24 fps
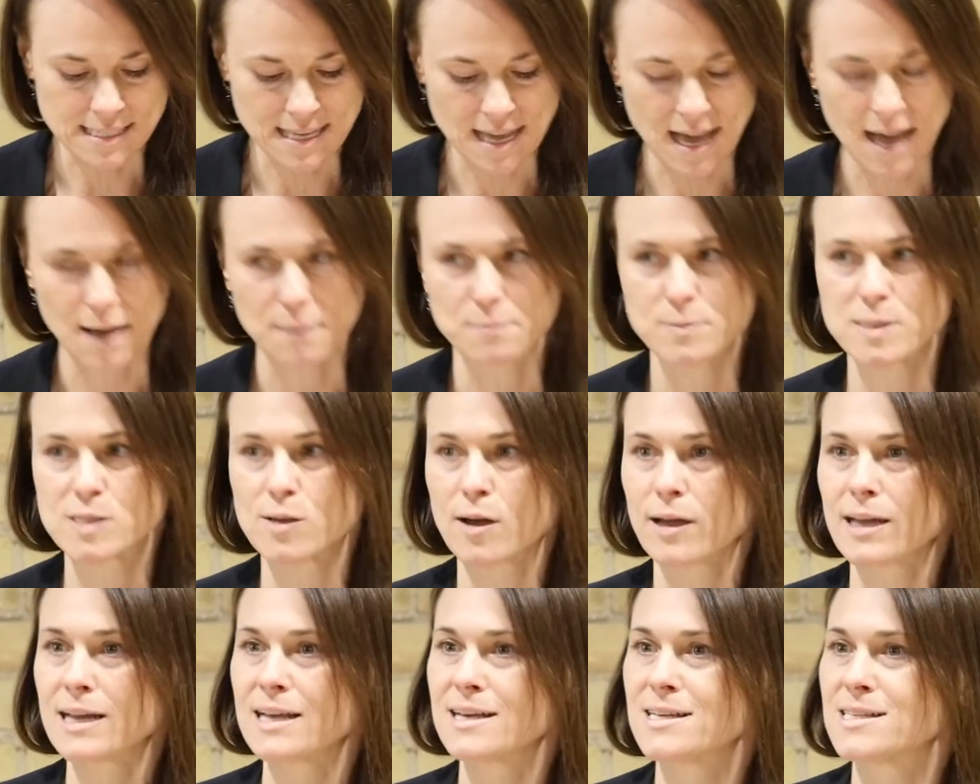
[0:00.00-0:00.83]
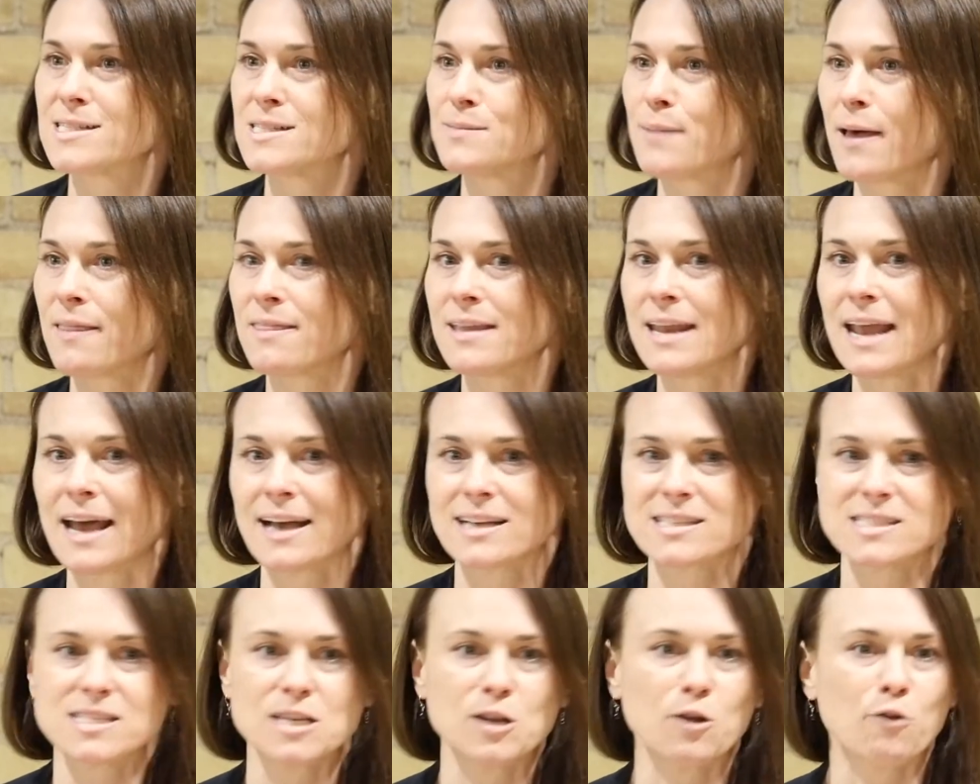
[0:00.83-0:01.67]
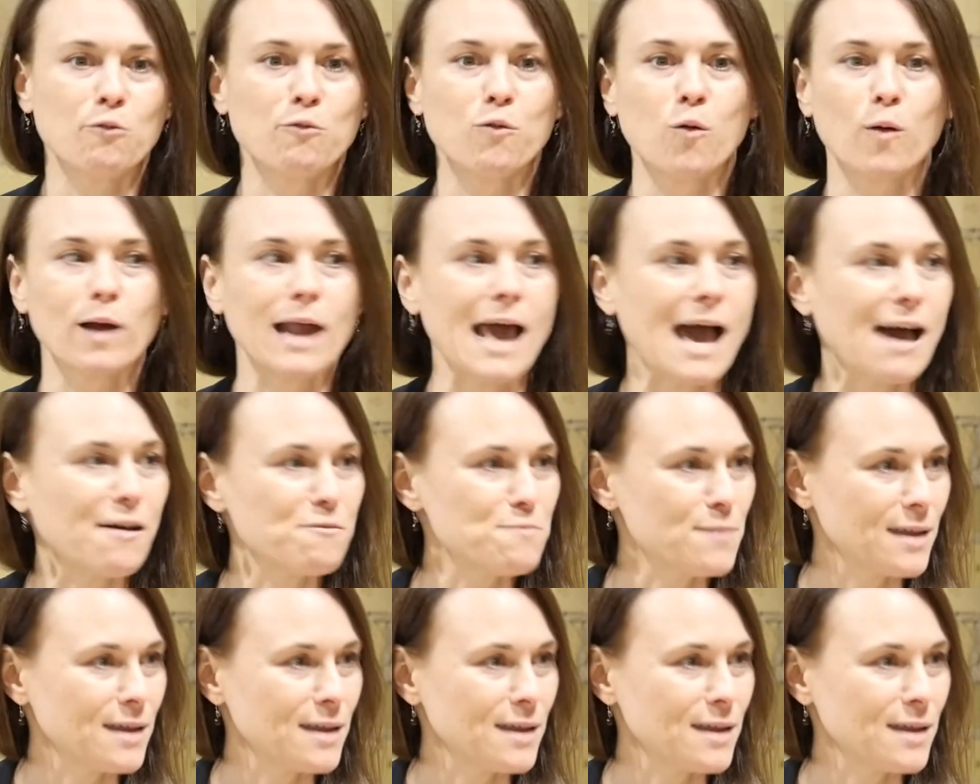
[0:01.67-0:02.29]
So I'm going to spend the next 4.5